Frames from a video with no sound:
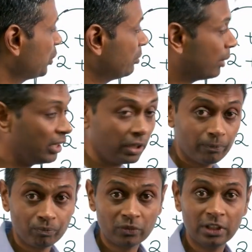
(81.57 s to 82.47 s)
one part.
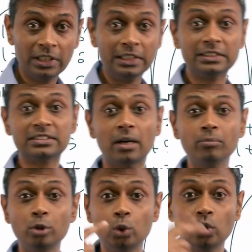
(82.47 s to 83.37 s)

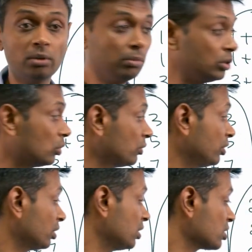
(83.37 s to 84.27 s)
Some two numbers out of
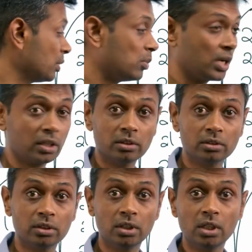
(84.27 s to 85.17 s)
this list will work.
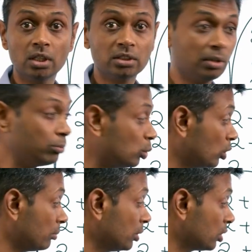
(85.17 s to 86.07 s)
Some two
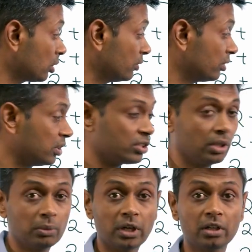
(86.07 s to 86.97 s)
numbers out of this list
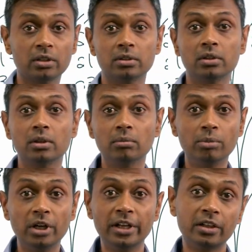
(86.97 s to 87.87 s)
will work.
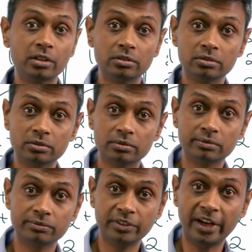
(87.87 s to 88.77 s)
Brilliant.
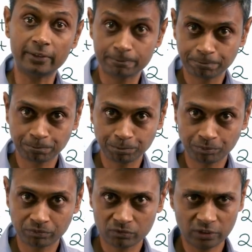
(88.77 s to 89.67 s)
We're done.
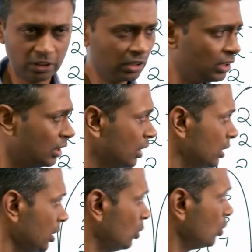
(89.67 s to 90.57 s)

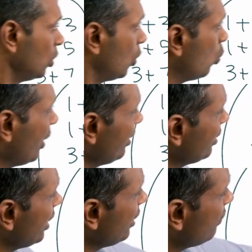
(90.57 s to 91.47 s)
Now 1,
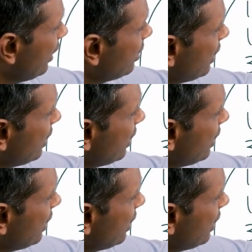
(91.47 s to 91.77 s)
3, 5,